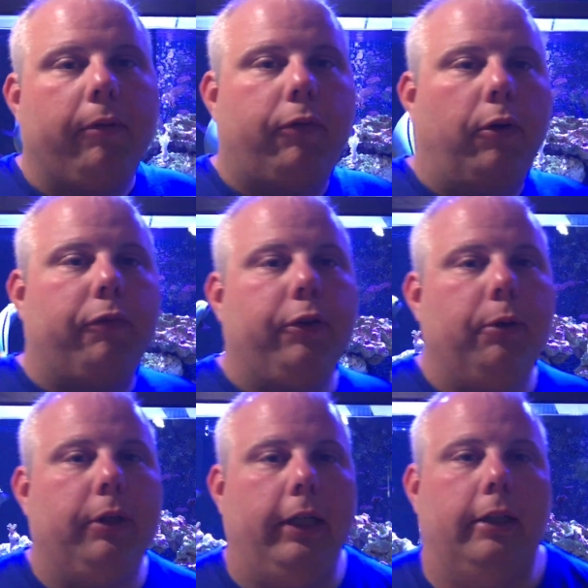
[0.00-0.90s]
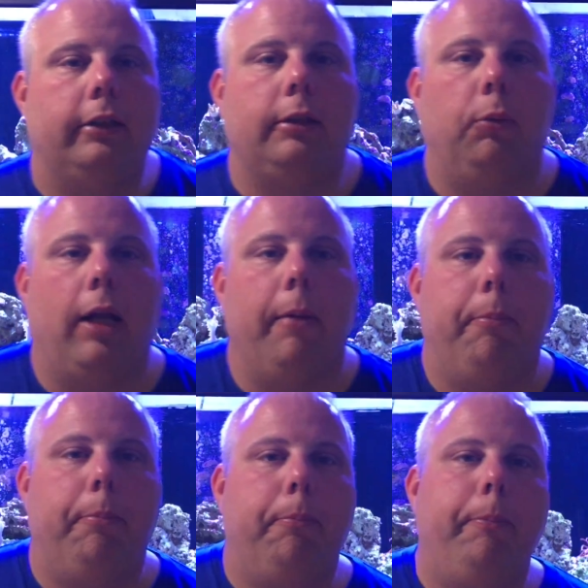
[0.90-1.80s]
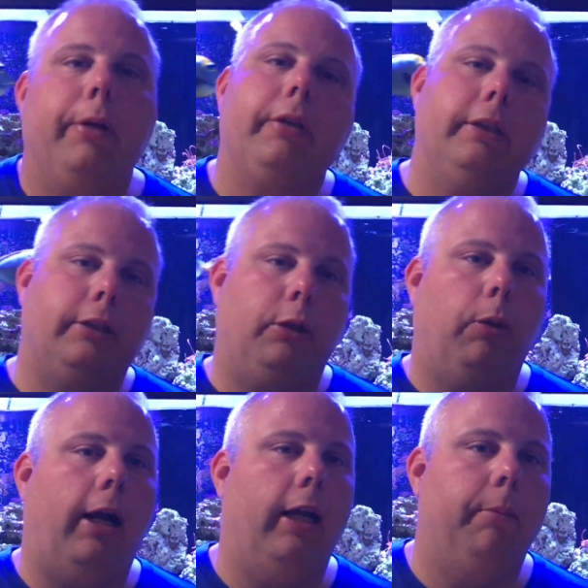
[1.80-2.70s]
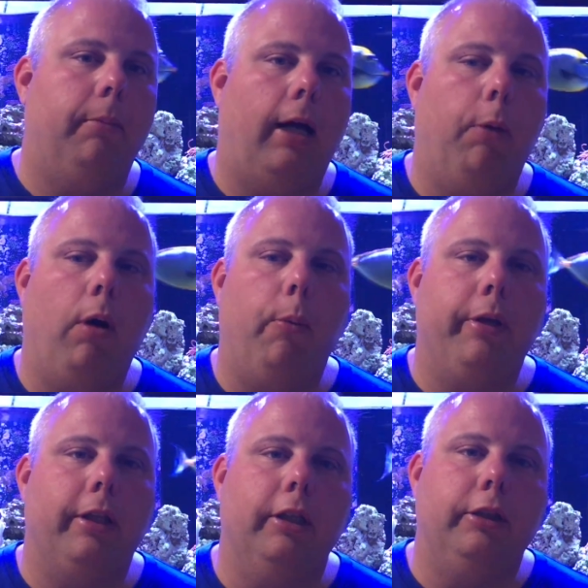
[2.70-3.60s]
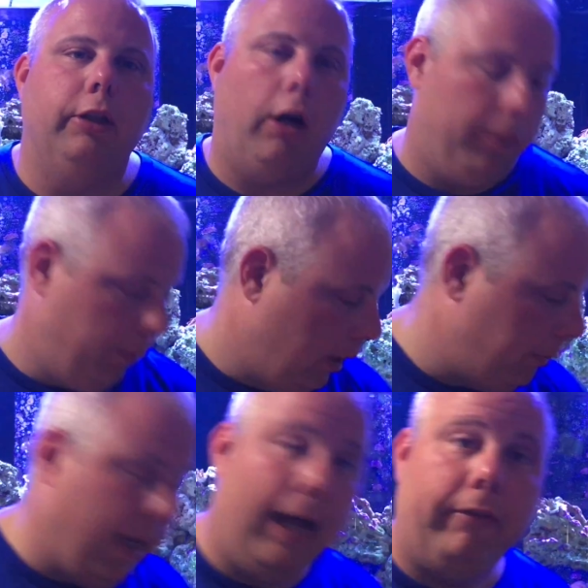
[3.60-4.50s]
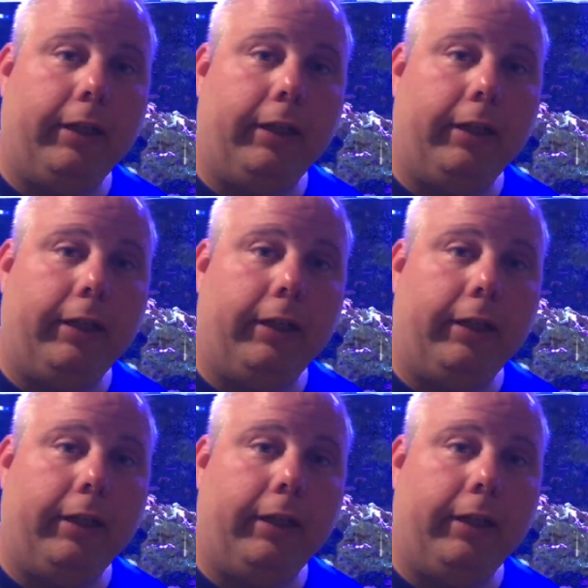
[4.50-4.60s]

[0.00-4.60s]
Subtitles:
for a few years, and when I built this aquarium, I went with a dart pump. I have it